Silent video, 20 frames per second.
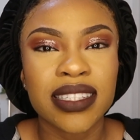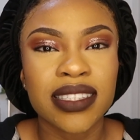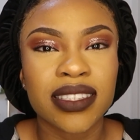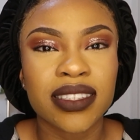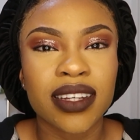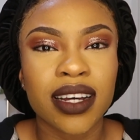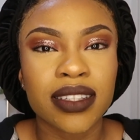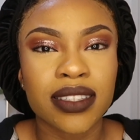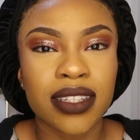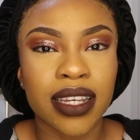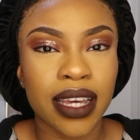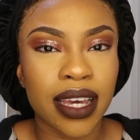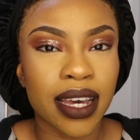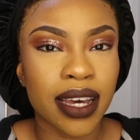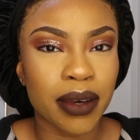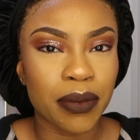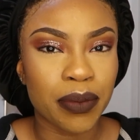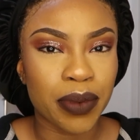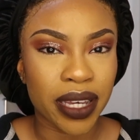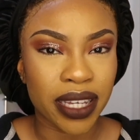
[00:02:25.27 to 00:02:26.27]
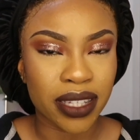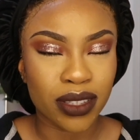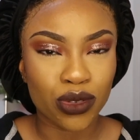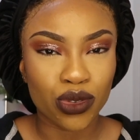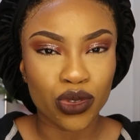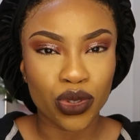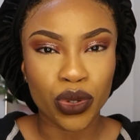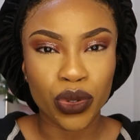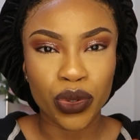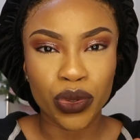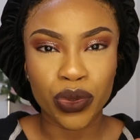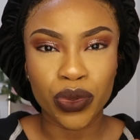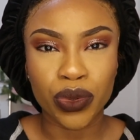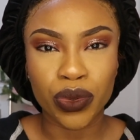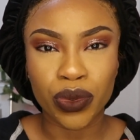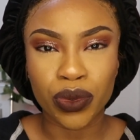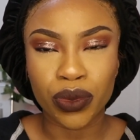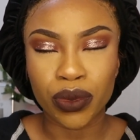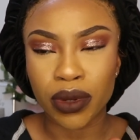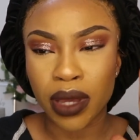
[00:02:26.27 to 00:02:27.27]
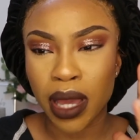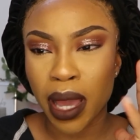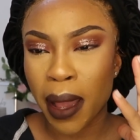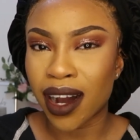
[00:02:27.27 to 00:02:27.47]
start to get a bit too